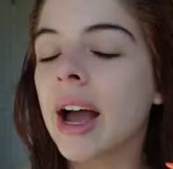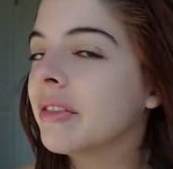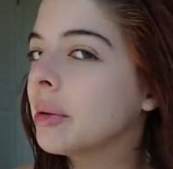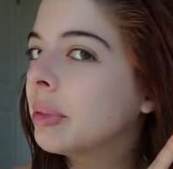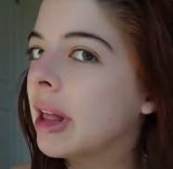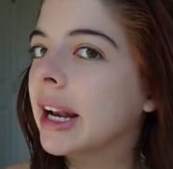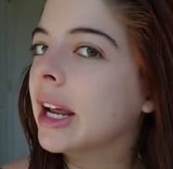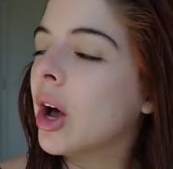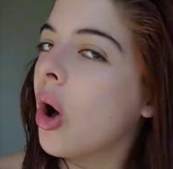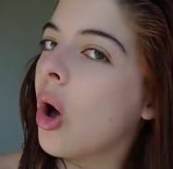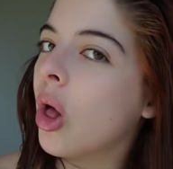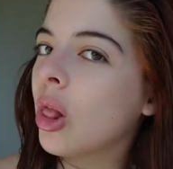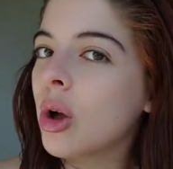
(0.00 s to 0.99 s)
applied it
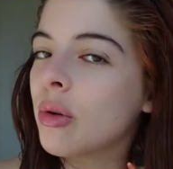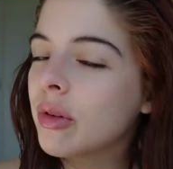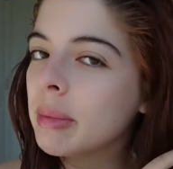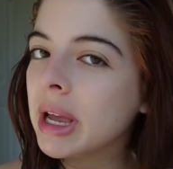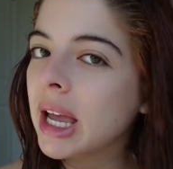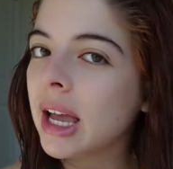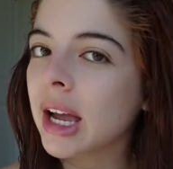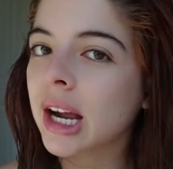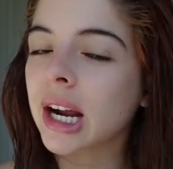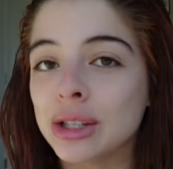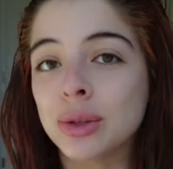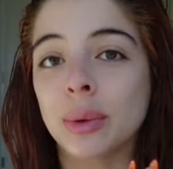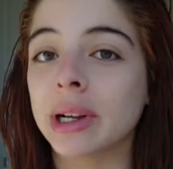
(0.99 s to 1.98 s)
all over my hair,
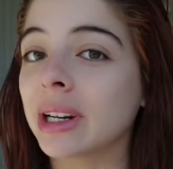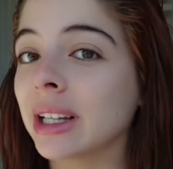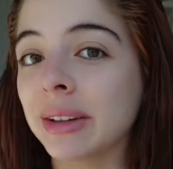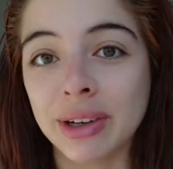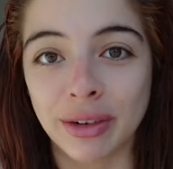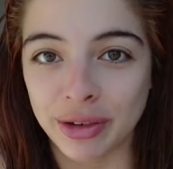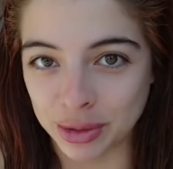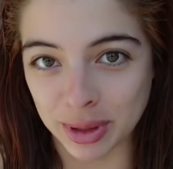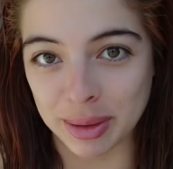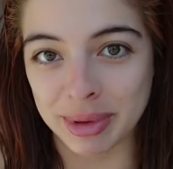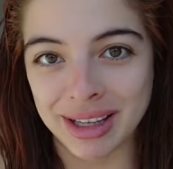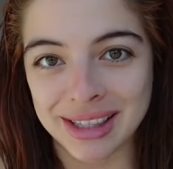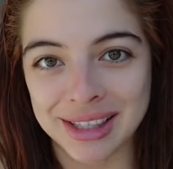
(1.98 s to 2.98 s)
so we're gonna leave it on for 20
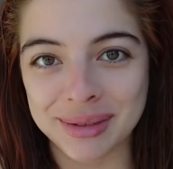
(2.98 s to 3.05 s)
minutes.